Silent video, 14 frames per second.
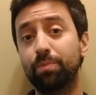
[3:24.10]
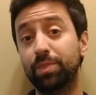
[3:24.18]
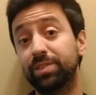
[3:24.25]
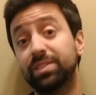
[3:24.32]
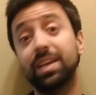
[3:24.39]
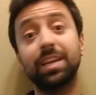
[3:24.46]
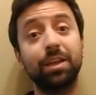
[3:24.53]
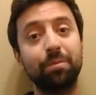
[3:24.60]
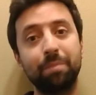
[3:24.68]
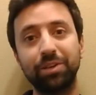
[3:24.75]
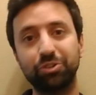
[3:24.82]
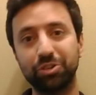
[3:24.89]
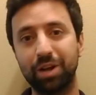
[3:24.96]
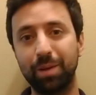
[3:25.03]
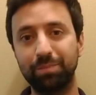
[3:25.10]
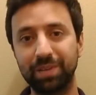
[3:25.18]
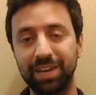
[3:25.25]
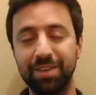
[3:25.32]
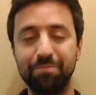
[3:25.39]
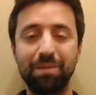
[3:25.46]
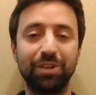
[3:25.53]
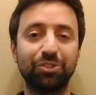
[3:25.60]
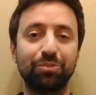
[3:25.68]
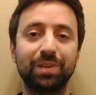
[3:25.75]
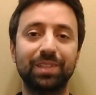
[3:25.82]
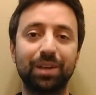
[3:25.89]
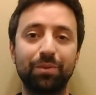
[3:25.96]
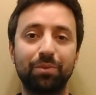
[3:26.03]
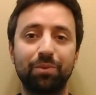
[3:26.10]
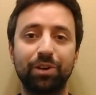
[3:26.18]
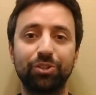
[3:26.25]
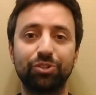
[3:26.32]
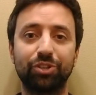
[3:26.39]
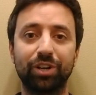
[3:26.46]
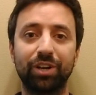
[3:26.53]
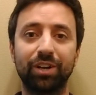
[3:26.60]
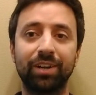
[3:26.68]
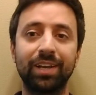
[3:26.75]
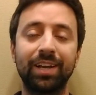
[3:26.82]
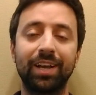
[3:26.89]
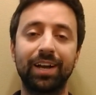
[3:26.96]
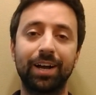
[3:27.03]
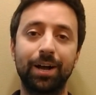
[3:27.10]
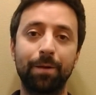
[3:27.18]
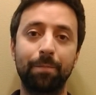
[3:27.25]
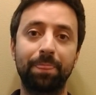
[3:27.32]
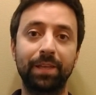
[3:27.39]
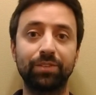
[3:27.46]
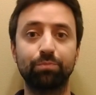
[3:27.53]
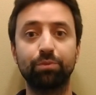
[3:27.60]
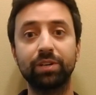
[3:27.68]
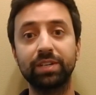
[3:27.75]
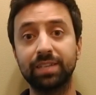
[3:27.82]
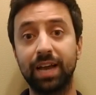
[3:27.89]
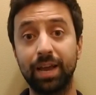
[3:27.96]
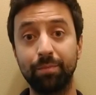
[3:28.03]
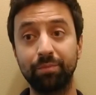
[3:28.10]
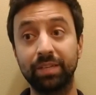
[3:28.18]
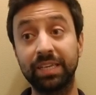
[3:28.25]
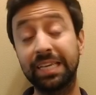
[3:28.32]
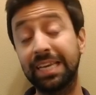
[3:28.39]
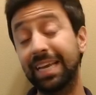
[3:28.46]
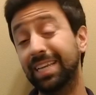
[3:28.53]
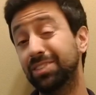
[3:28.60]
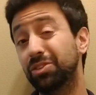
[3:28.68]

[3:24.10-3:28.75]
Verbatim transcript: the second major updated measurement that we want to share um, that's pretty timely.